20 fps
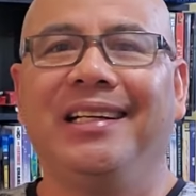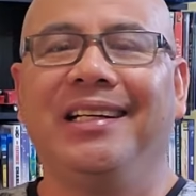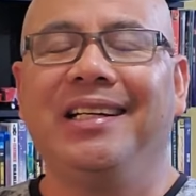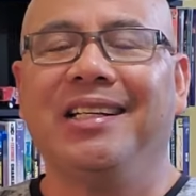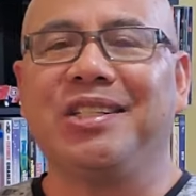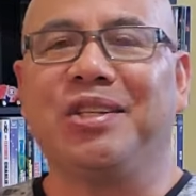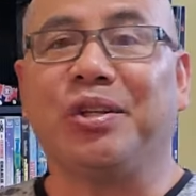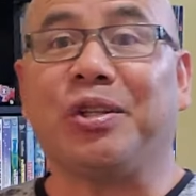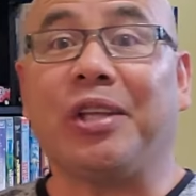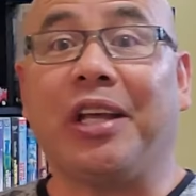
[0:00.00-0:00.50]

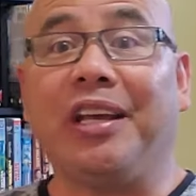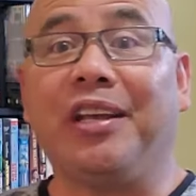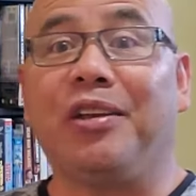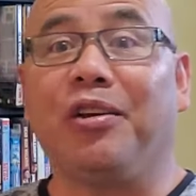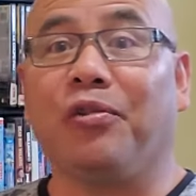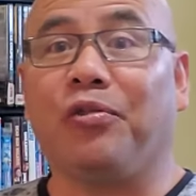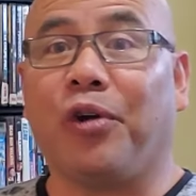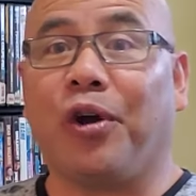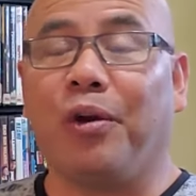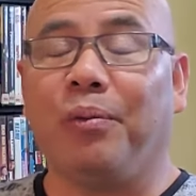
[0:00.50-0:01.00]
So thank you
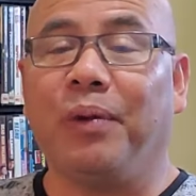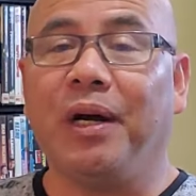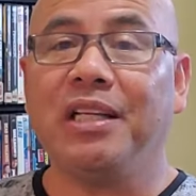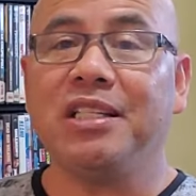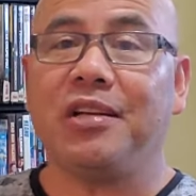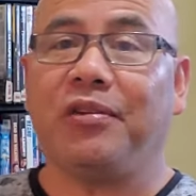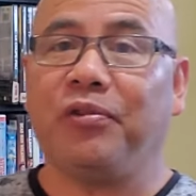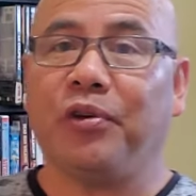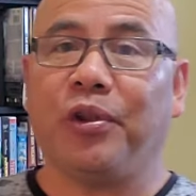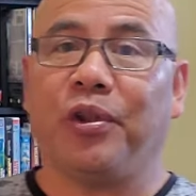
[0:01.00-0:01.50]
very
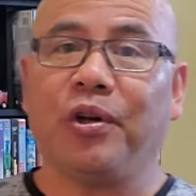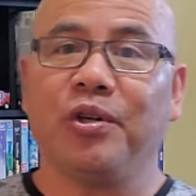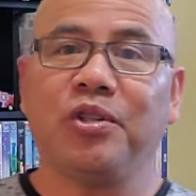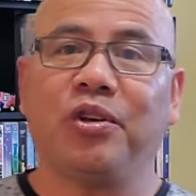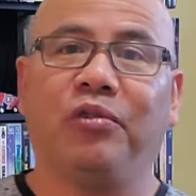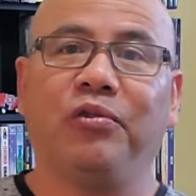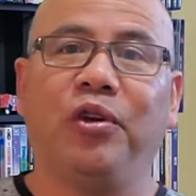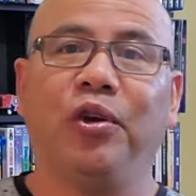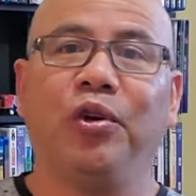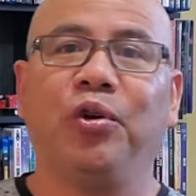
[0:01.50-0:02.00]
much. For those
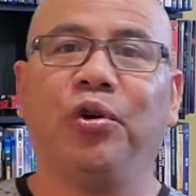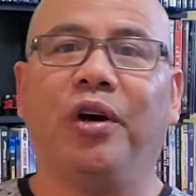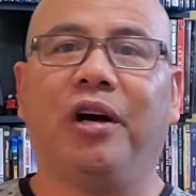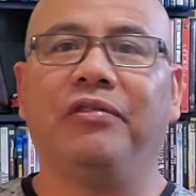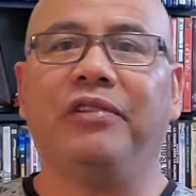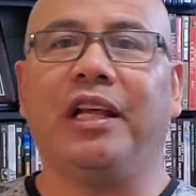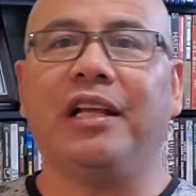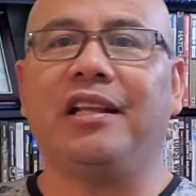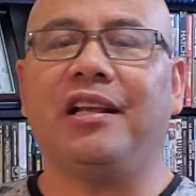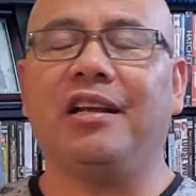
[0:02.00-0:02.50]
of you who have
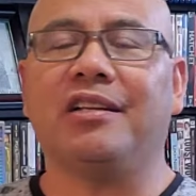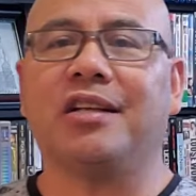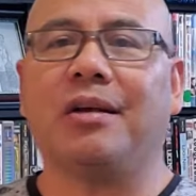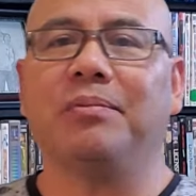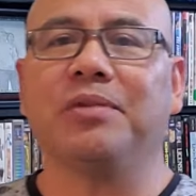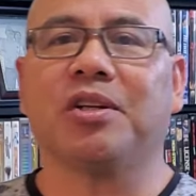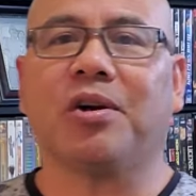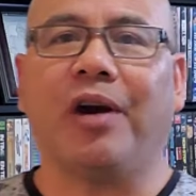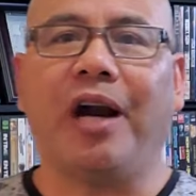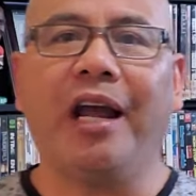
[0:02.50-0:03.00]
not yet
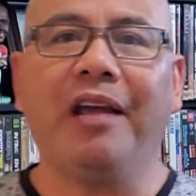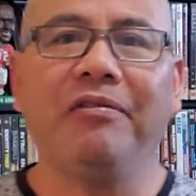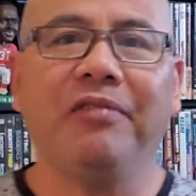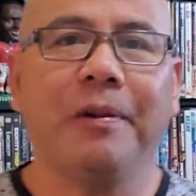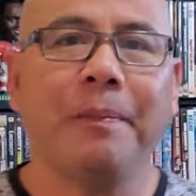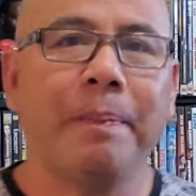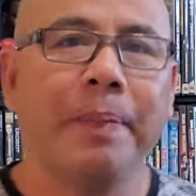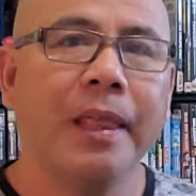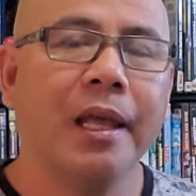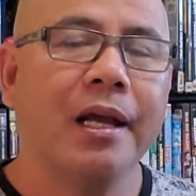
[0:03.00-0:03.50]
subscribed,
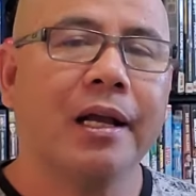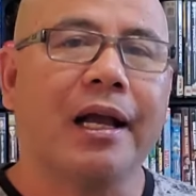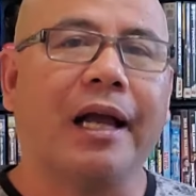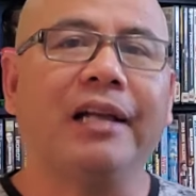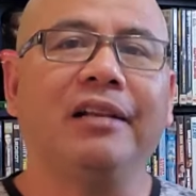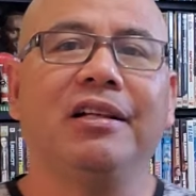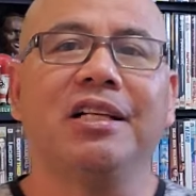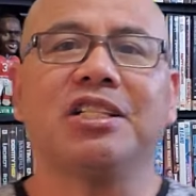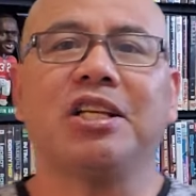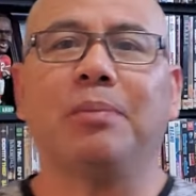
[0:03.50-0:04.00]

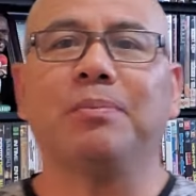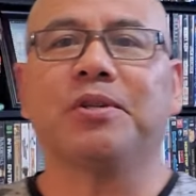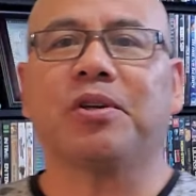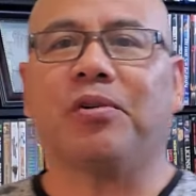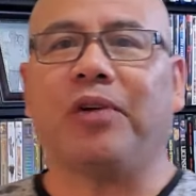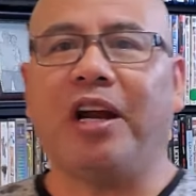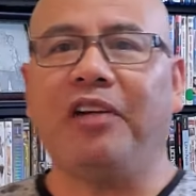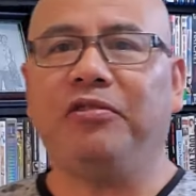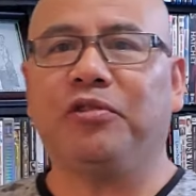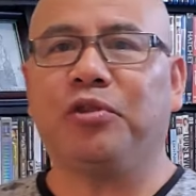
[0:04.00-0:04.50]
kindly
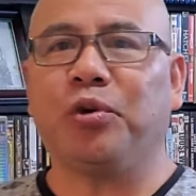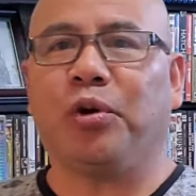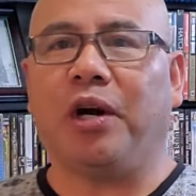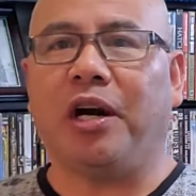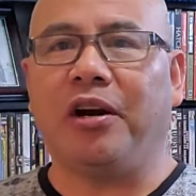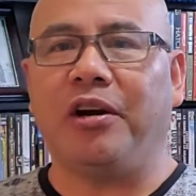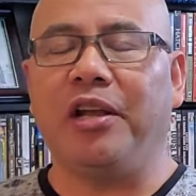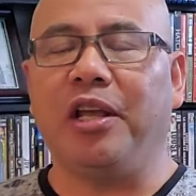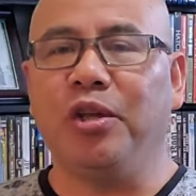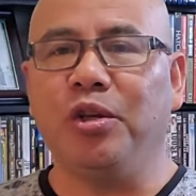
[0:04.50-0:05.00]
subscribe to
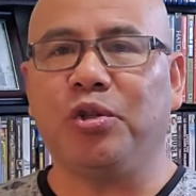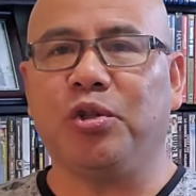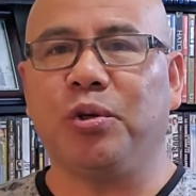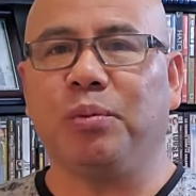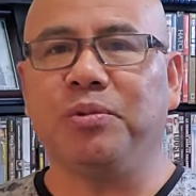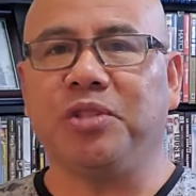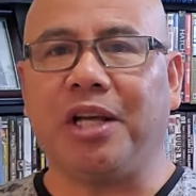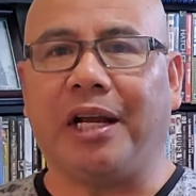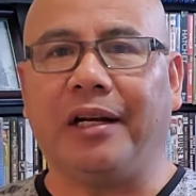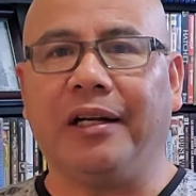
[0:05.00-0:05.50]
our
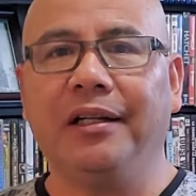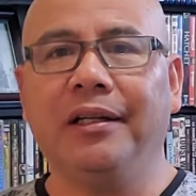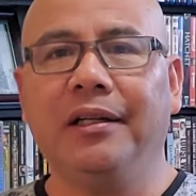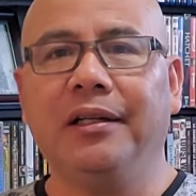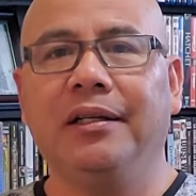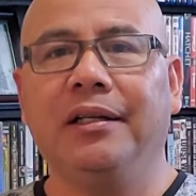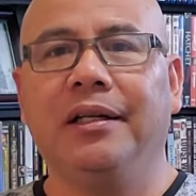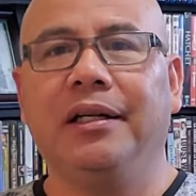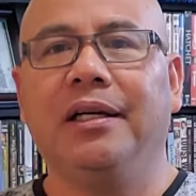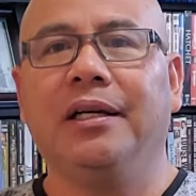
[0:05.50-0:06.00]
YouTube channel,
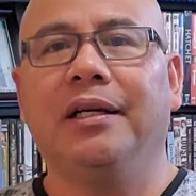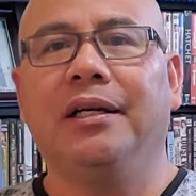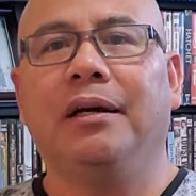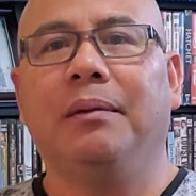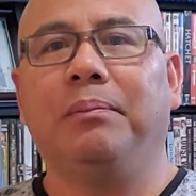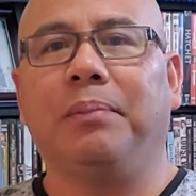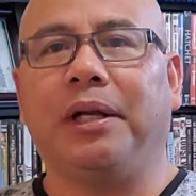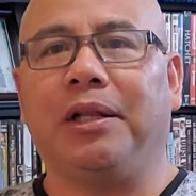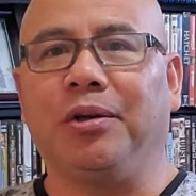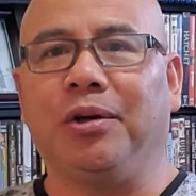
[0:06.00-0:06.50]

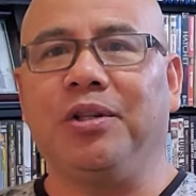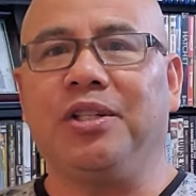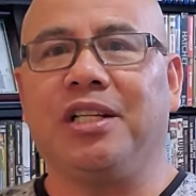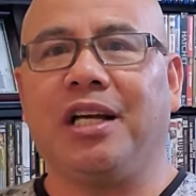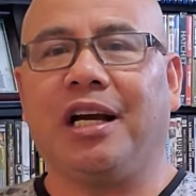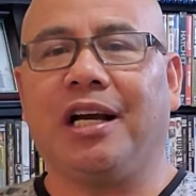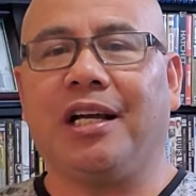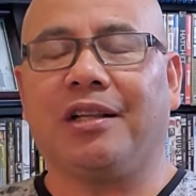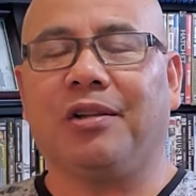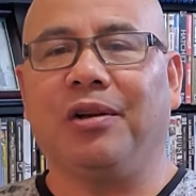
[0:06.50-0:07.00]
Padods
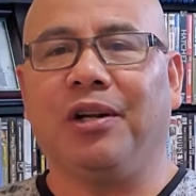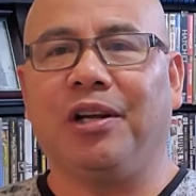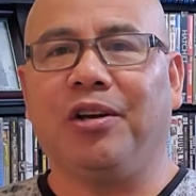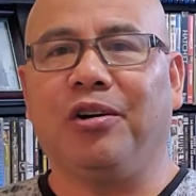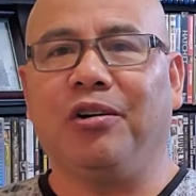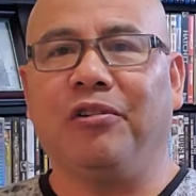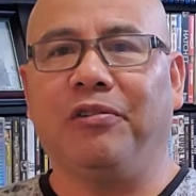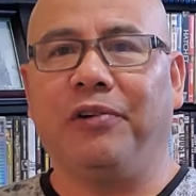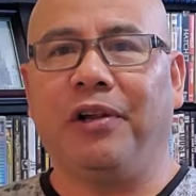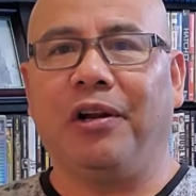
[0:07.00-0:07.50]
ang
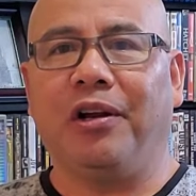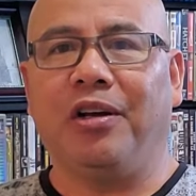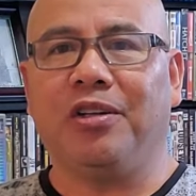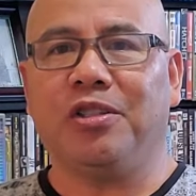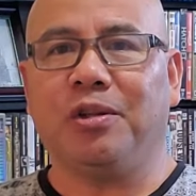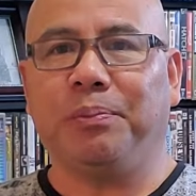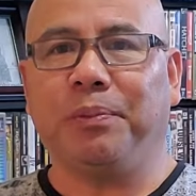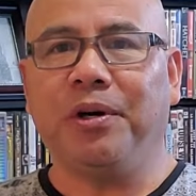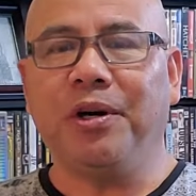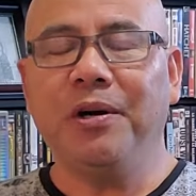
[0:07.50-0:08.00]
Katolikong
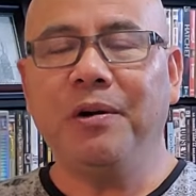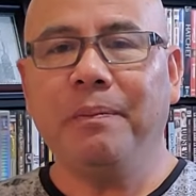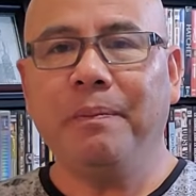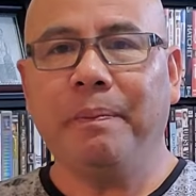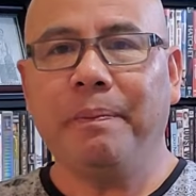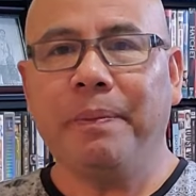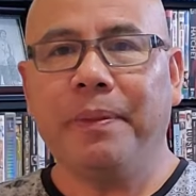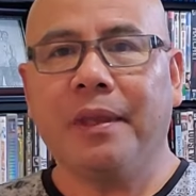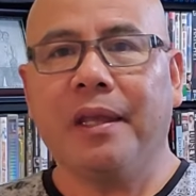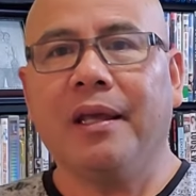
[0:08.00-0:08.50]
Pilosopo,
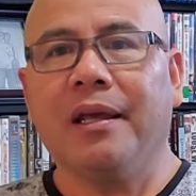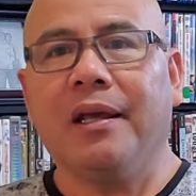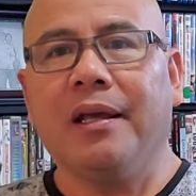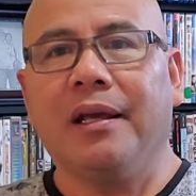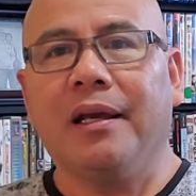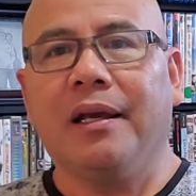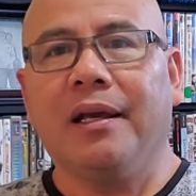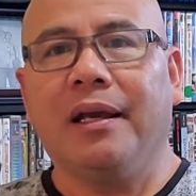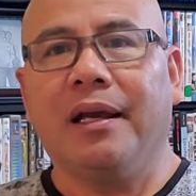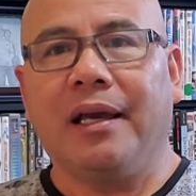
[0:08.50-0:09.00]

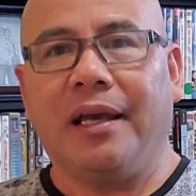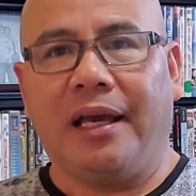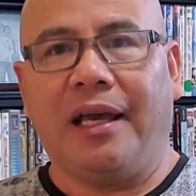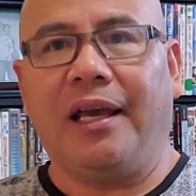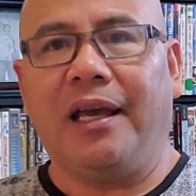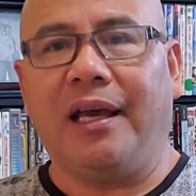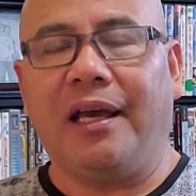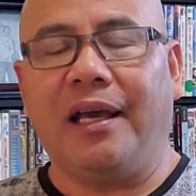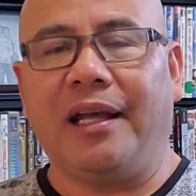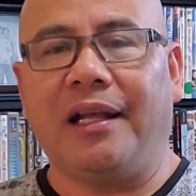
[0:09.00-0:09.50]

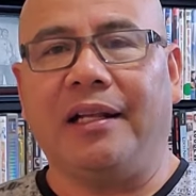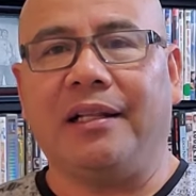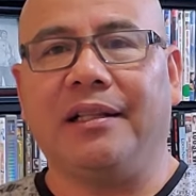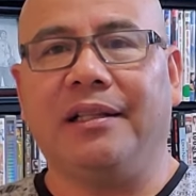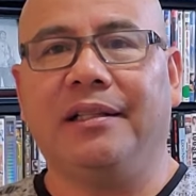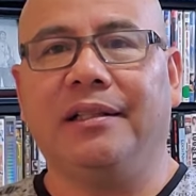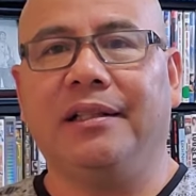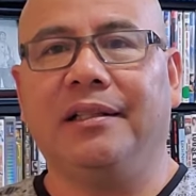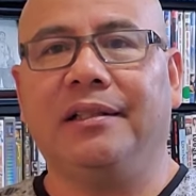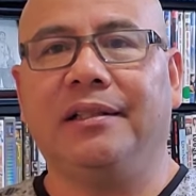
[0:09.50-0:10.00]
and